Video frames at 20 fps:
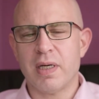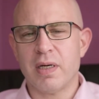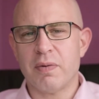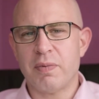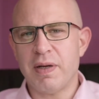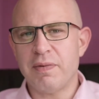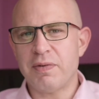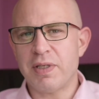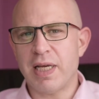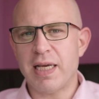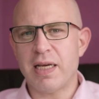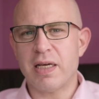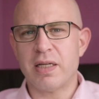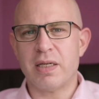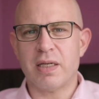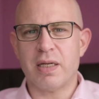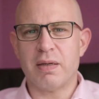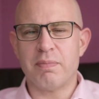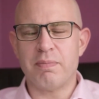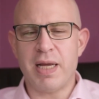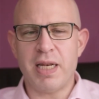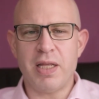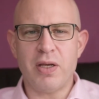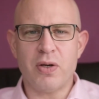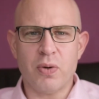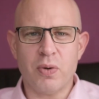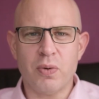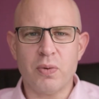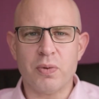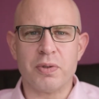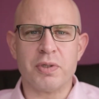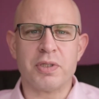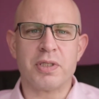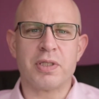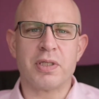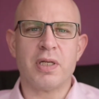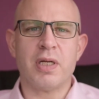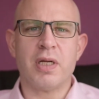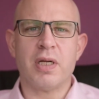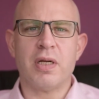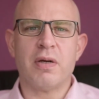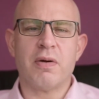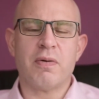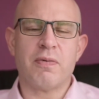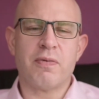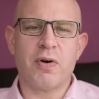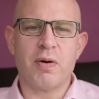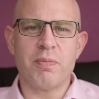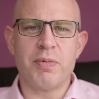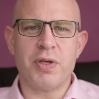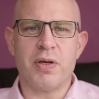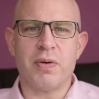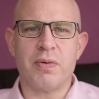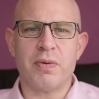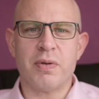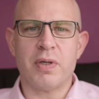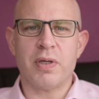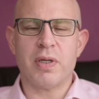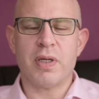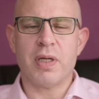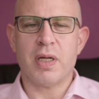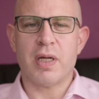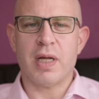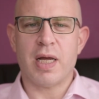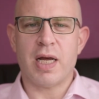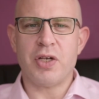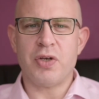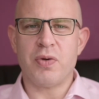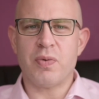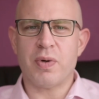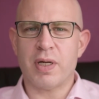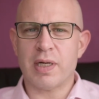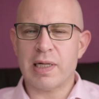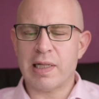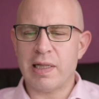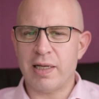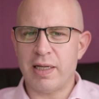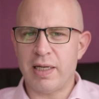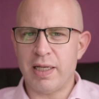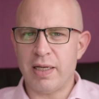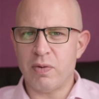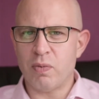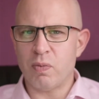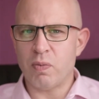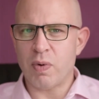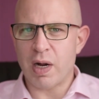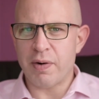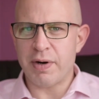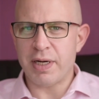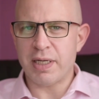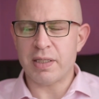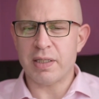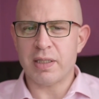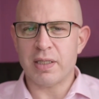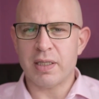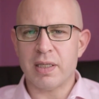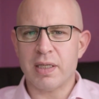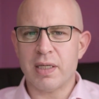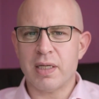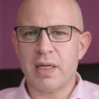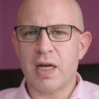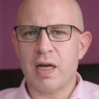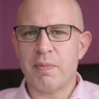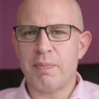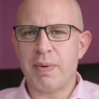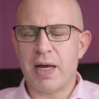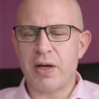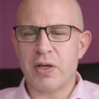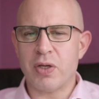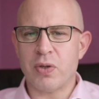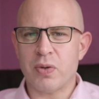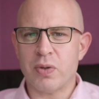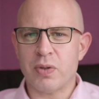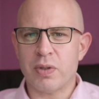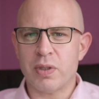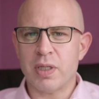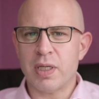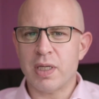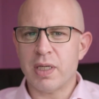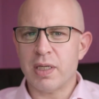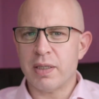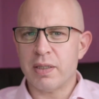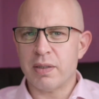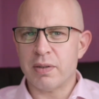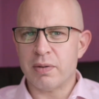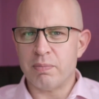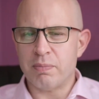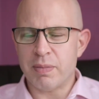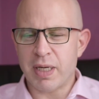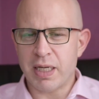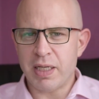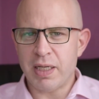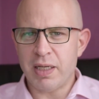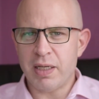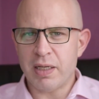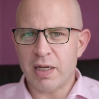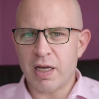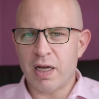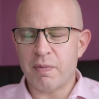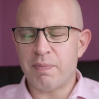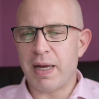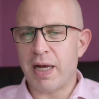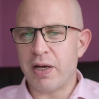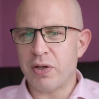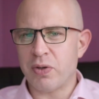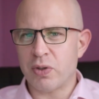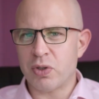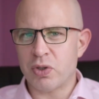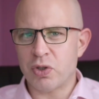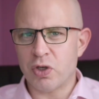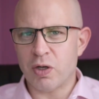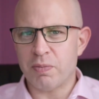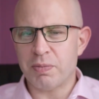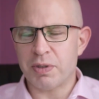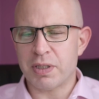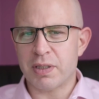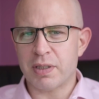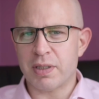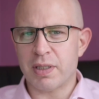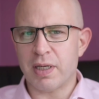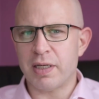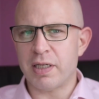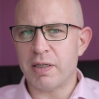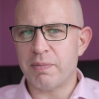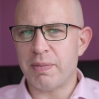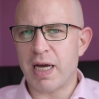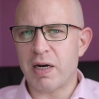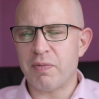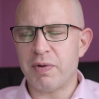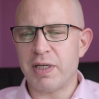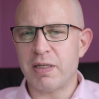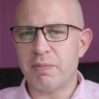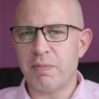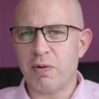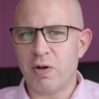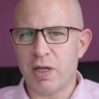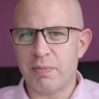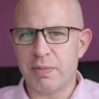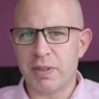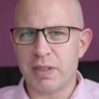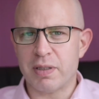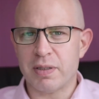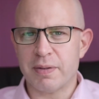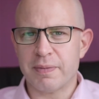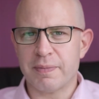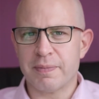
We've taken many calls from you and you are clearly worried about your money, about your jobs and about redeployment.